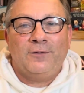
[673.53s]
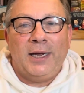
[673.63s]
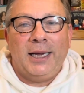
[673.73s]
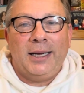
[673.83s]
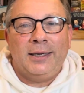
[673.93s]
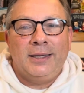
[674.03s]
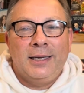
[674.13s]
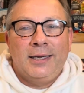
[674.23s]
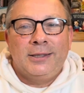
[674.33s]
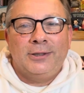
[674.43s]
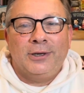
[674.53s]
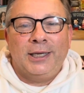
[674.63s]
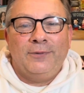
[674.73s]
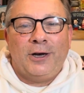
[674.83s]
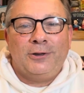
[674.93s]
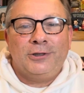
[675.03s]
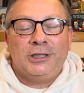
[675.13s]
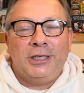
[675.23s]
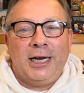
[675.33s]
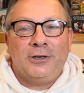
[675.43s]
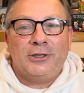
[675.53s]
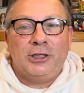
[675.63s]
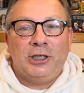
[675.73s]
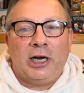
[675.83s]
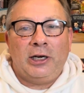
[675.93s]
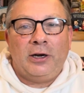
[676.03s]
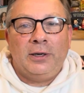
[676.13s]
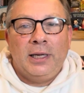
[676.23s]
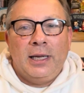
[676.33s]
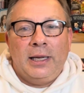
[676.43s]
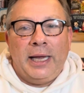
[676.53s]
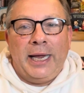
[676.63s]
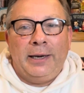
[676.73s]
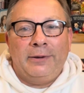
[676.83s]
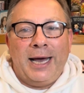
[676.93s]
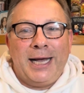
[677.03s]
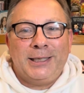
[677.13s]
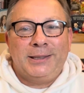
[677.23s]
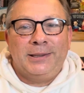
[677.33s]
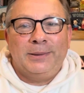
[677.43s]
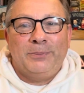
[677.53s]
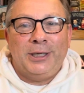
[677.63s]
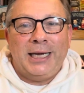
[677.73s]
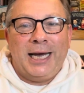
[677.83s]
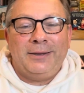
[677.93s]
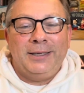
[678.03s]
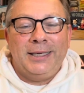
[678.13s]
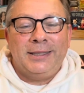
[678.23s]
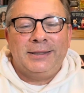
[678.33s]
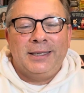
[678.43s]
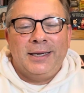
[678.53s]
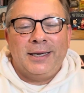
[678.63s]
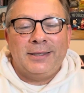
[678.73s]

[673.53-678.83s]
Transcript: fan. So give all those channels a shout out. And last but not least, because